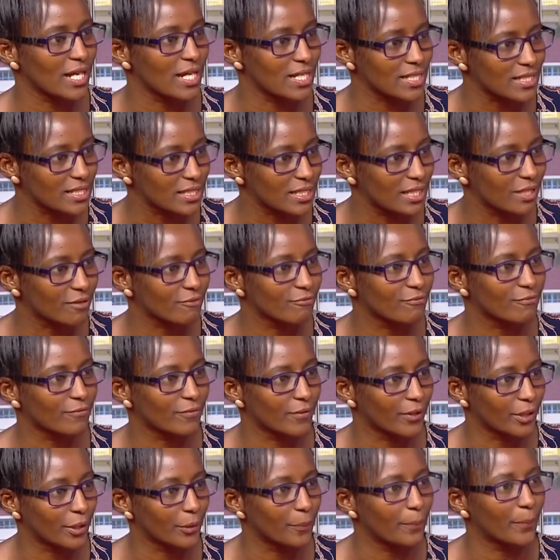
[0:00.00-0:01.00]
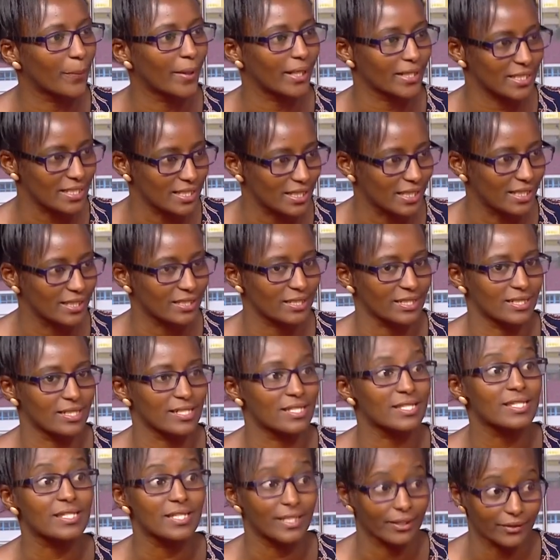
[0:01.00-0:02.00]
asking very pertinent
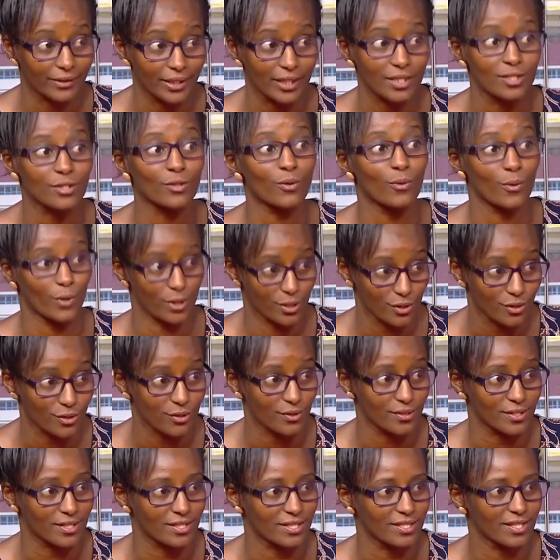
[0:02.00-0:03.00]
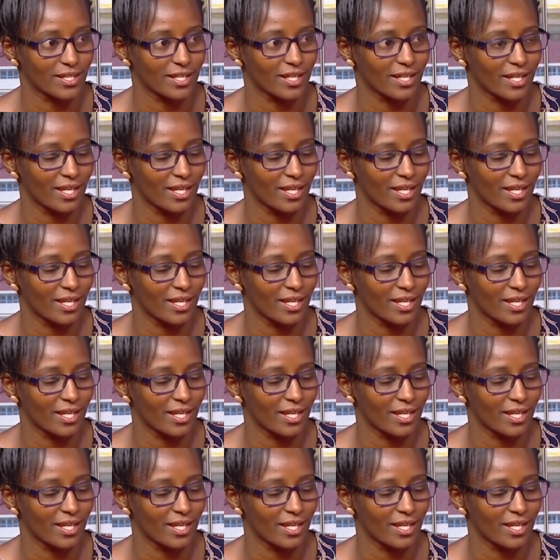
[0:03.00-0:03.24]
and serious questions.